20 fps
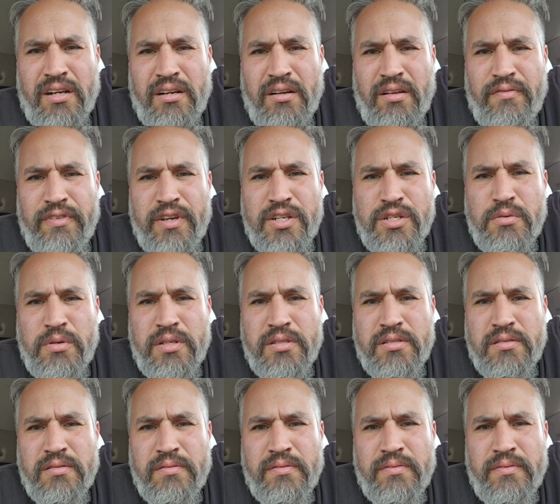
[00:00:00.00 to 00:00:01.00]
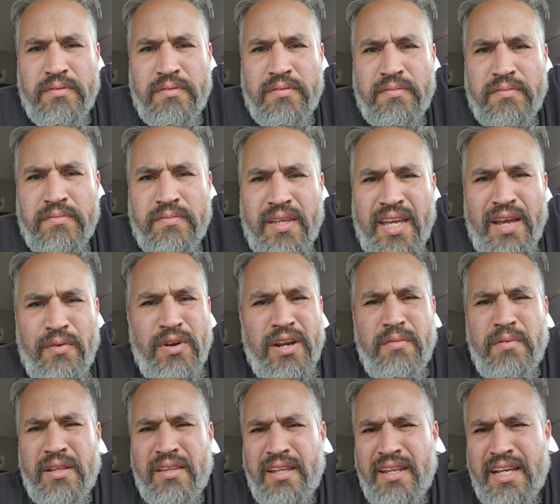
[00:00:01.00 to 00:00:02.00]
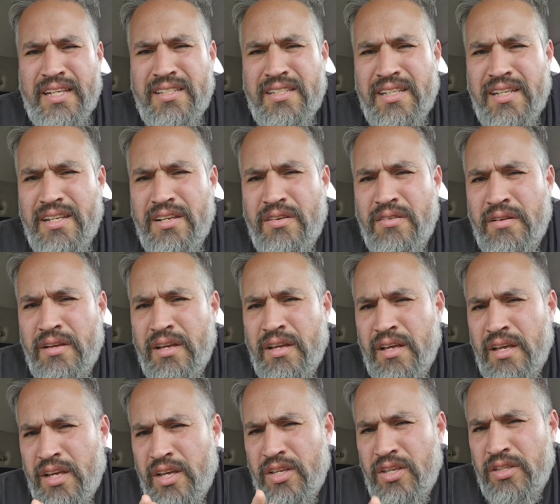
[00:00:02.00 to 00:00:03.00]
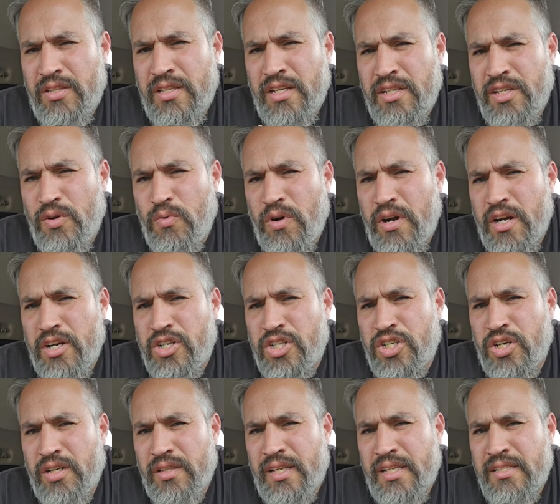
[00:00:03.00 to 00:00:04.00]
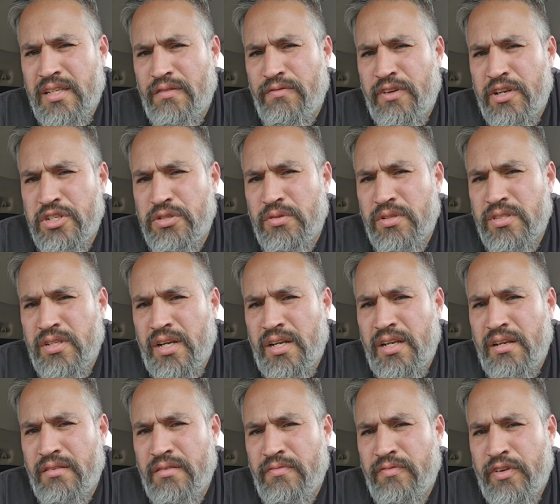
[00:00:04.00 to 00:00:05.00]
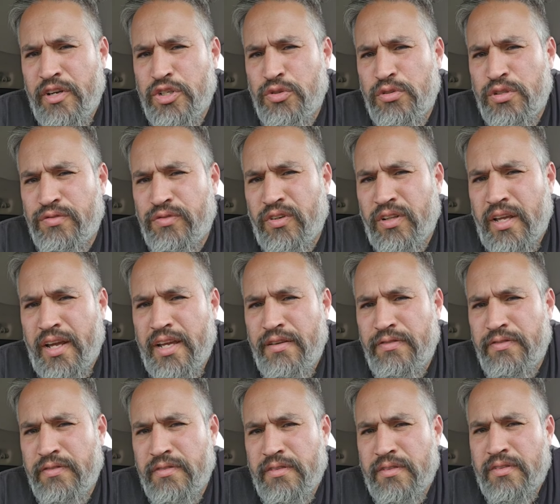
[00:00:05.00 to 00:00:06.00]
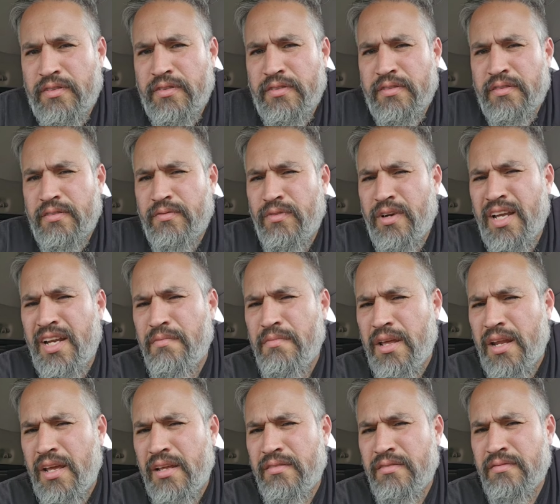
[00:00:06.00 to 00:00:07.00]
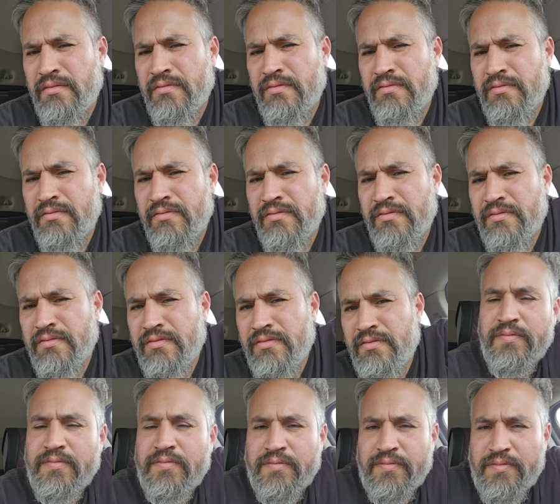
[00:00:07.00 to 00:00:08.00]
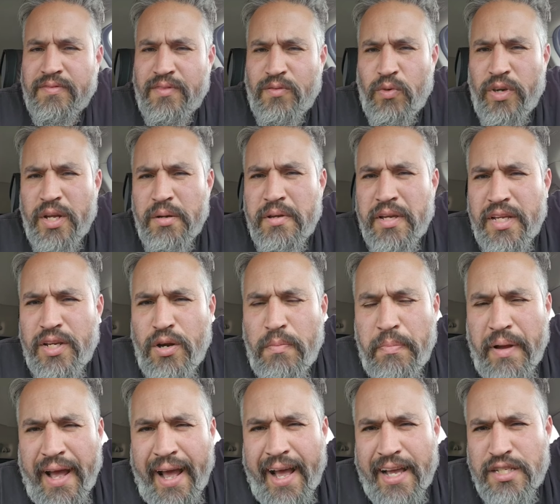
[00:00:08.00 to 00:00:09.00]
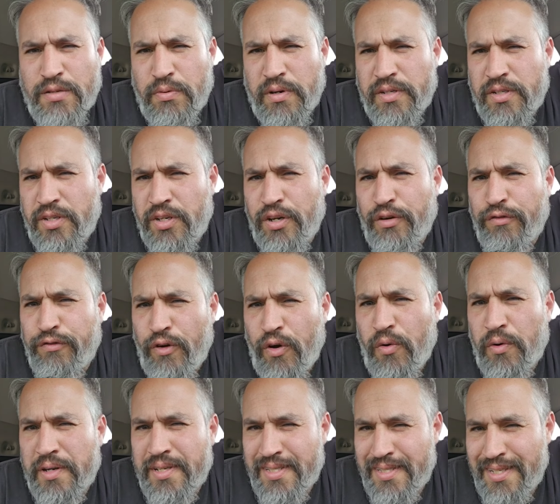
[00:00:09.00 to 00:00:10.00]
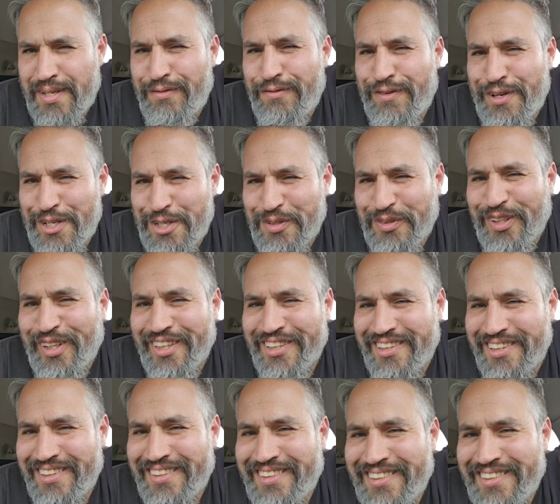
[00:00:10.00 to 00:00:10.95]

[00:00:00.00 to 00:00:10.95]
on visuals? Hey, wait a minute. Didn't I see you... Didn't you wear a shirt that said visuals on it? Visuals for life? Wait a minute. Your password to your phone, isn't it visuals?